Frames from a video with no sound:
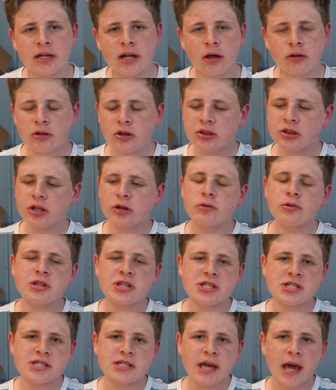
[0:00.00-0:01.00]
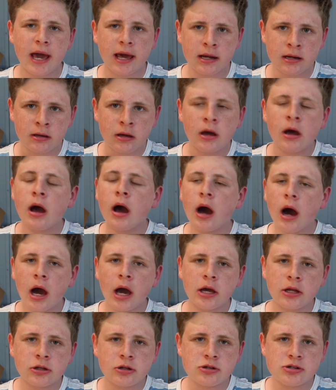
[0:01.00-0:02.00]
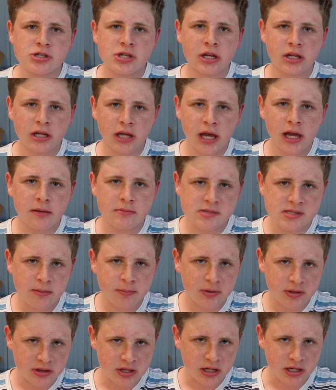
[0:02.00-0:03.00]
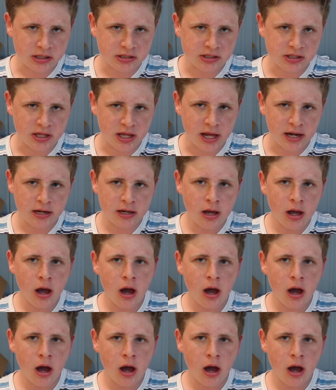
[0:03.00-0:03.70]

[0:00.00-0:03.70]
Now the thing with his dad, I understand. I am sympathetic to that.